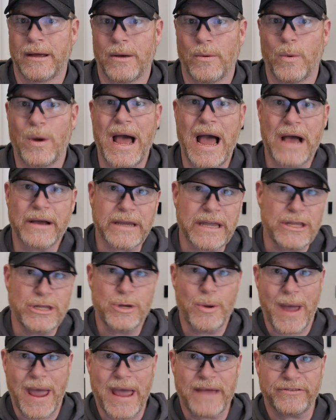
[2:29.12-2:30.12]
Well, how can
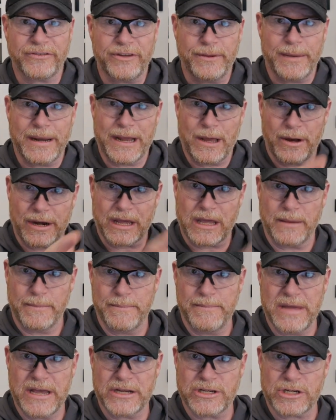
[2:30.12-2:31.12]
you have somebody on a
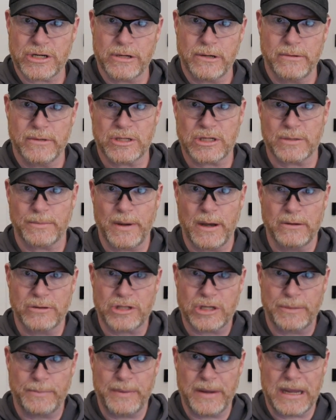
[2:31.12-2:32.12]
commission who is
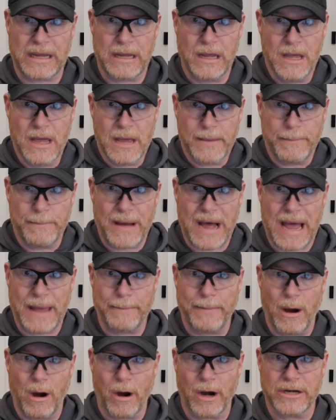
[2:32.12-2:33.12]
supposed to be
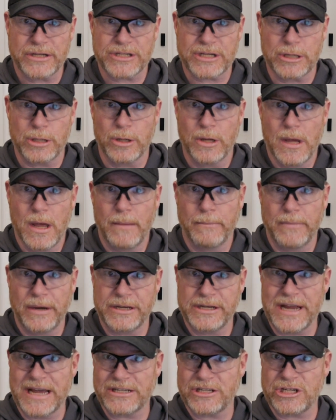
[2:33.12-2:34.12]
bipartisan,
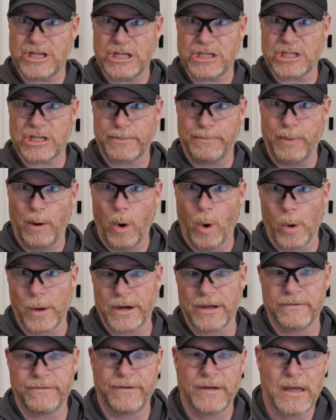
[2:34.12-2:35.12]
but yet she's
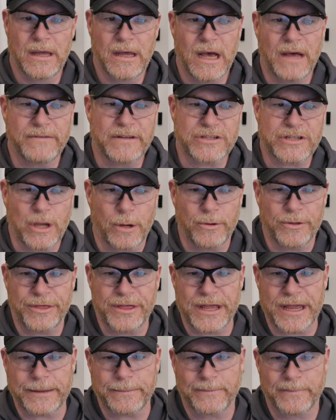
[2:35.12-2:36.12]
supportive of this whole
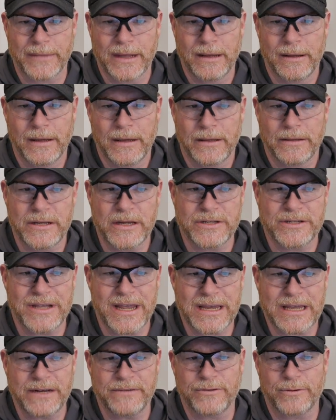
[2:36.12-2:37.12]
thing? The
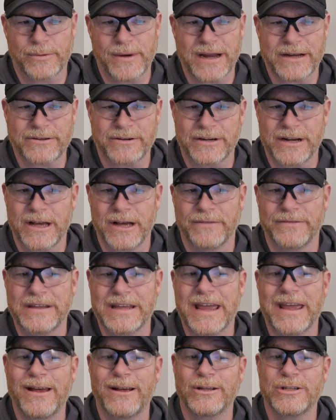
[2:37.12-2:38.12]
executive director of
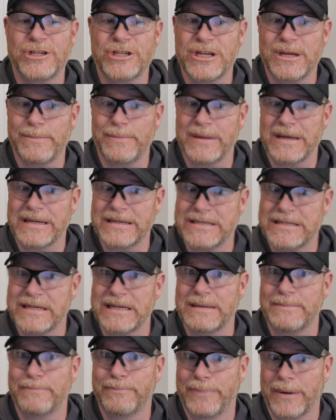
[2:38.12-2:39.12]
the
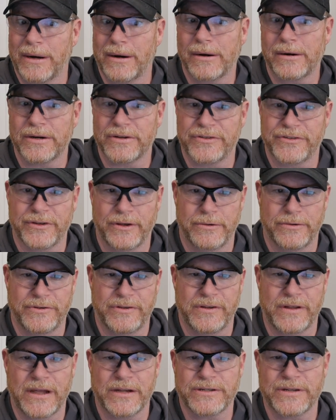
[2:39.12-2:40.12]
LGBT Bar
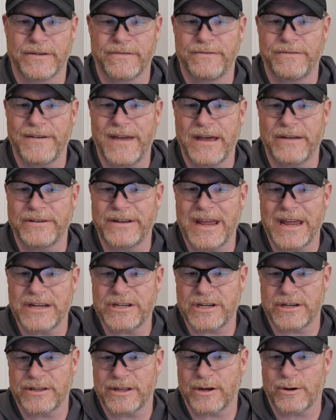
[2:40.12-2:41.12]
Association and
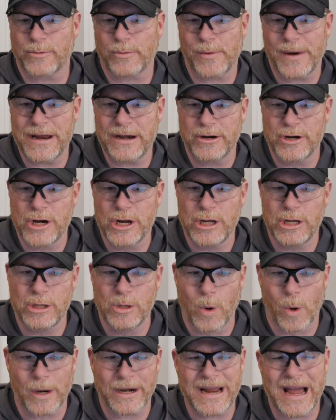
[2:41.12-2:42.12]
foundation of the Greater New
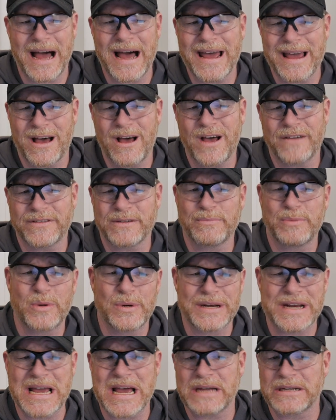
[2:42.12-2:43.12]
York, I often
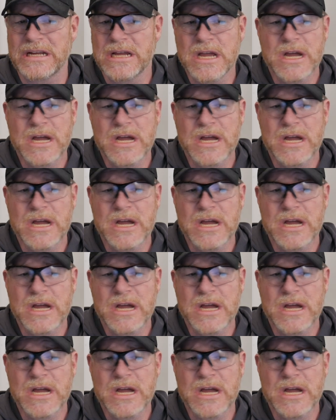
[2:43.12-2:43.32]
point out